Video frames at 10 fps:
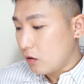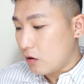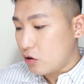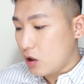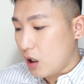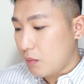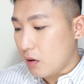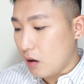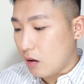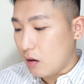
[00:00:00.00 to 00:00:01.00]
the shapes
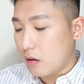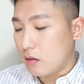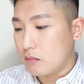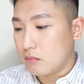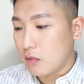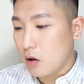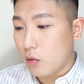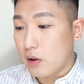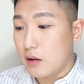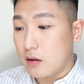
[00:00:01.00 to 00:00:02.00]
are
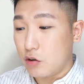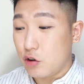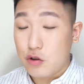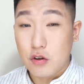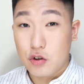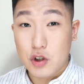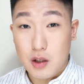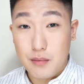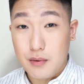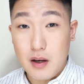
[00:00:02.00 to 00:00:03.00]
already a usual
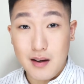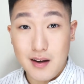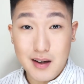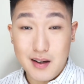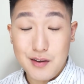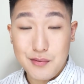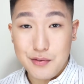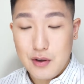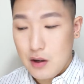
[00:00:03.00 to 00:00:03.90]
shapes I have.